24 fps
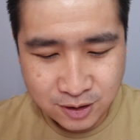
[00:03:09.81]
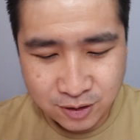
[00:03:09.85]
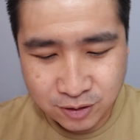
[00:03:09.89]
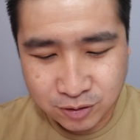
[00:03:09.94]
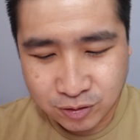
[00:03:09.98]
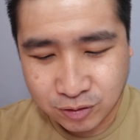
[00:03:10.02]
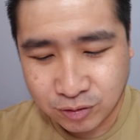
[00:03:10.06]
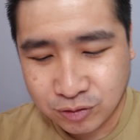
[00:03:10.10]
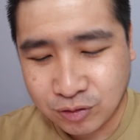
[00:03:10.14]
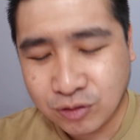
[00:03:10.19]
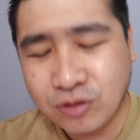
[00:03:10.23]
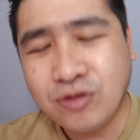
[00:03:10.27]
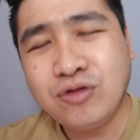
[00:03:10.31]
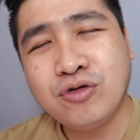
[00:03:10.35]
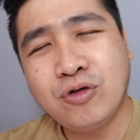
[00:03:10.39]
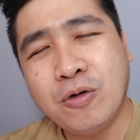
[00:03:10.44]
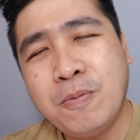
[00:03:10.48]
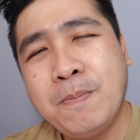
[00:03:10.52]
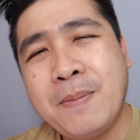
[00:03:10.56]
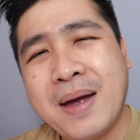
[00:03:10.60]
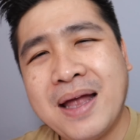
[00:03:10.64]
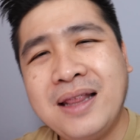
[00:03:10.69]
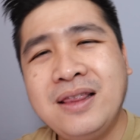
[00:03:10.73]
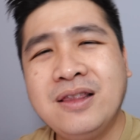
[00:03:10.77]
So
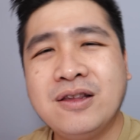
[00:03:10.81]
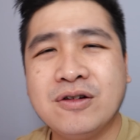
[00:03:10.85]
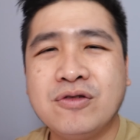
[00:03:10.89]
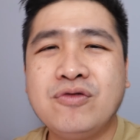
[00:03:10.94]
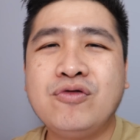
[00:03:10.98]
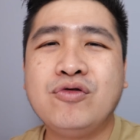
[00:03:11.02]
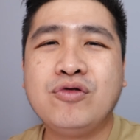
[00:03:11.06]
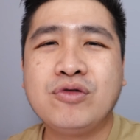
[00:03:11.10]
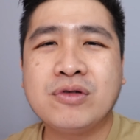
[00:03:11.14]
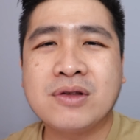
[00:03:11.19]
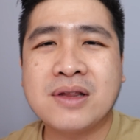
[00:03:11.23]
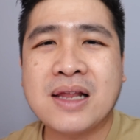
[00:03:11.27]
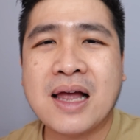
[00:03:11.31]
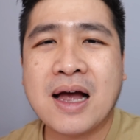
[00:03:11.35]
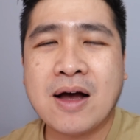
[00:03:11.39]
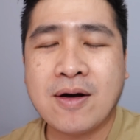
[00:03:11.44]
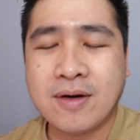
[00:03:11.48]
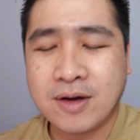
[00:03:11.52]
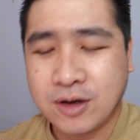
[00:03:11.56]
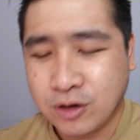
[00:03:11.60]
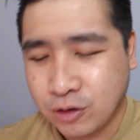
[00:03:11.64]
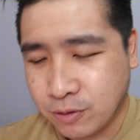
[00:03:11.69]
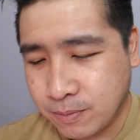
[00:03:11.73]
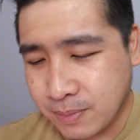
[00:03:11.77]
don't bend the rules lah,
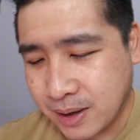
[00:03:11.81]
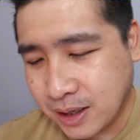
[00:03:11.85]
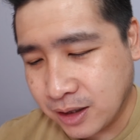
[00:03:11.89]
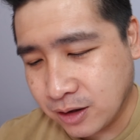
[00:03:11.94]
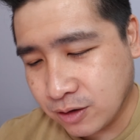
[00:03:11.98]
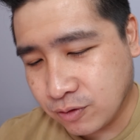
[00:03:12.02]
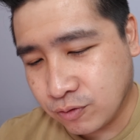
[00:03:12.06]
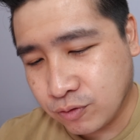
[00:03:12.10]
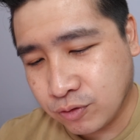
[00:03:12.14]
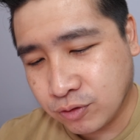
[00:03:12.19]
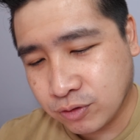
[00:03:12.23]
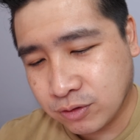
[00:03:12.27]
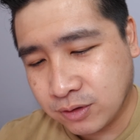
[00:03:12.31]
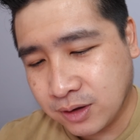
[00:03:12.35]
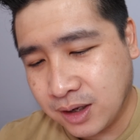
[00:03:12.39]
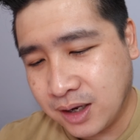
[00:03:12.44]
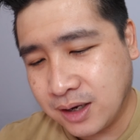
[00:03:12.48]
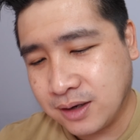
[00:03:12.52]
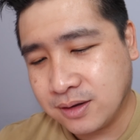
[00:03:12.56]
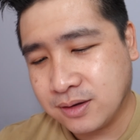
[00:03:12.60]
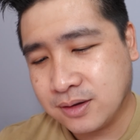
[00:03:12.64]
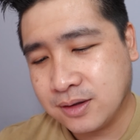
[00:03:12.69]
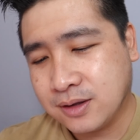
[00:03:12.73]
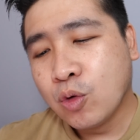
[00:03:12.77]
okay? Don't bend the rules.
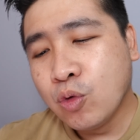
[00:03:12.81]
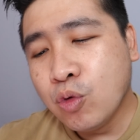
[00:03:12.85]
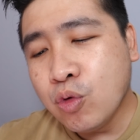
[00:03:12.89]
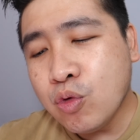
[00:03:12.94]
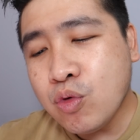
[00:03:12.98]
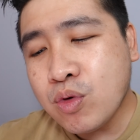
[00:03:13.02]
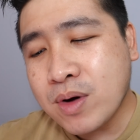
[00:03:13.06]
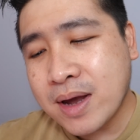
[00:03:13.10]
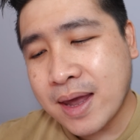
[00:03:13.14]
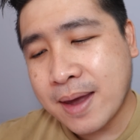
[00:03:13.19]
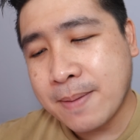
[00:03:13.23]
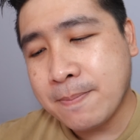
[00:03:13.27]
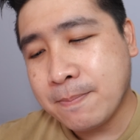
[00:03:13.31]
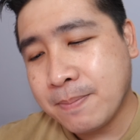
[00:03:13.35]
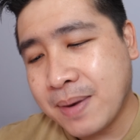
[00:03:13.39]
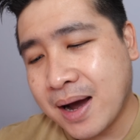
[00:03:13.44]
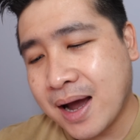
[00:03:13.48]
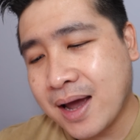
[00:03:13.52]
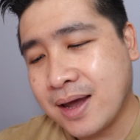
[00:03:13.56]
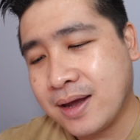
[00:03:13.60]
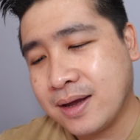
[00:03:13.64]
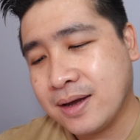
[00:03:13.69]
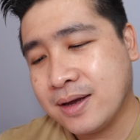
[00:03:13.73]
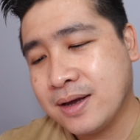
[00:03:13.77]
Next, who can
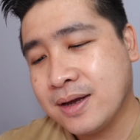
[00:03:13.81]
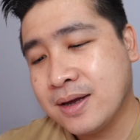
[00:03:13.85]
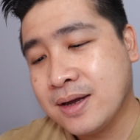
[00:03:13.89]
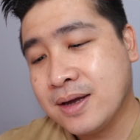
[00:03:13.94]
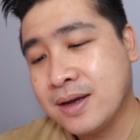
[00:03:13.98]
buy?